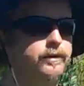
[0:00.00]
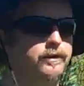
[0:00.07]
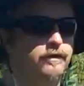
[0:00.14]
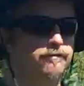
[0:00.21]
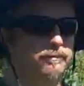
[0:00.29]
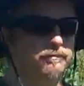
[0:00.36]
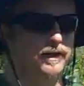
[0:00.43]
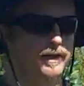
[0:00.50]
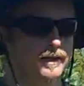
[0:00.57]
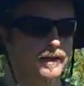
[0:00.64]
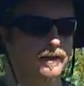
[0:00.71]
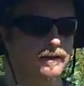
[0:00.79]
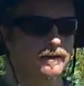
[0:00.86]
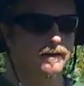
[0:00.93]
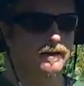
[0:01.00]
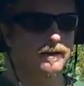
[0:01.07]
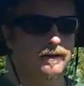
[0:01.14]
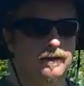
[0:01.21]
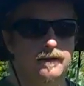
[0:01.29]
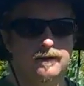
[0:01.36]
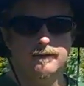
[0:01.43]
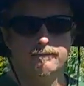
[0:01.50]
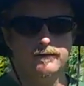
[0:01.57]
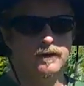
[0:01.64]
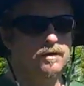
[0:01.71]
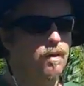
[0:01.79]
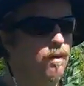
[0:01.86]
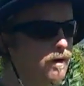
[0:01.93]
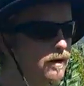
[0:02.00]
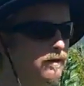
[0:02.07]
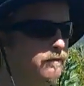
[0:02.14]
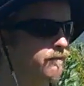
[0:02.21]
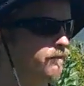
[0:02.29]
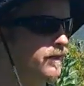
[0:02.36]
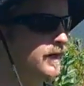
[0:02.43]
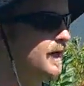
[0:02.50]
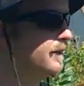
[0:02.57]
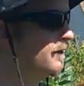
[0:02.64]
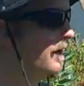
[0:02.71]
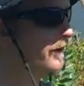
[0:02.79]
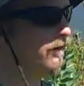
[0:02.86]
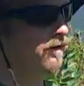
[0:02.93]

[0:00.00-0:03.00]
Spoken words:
1 loaf of bread a year. Corn, again, not a